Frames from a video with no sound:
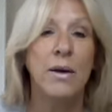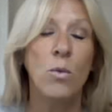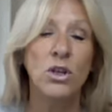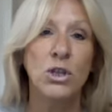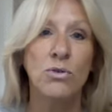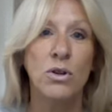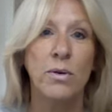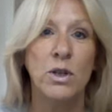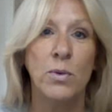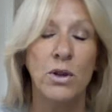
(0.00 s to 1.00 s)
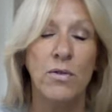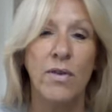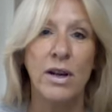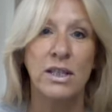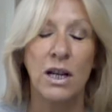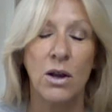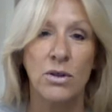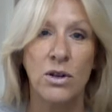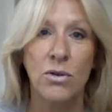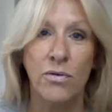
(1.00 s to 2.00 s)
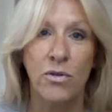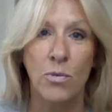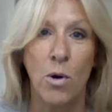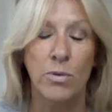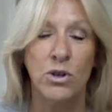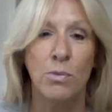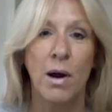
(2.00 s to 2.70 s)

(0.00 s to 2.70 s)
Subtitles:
What you do is when you first go to look for a property,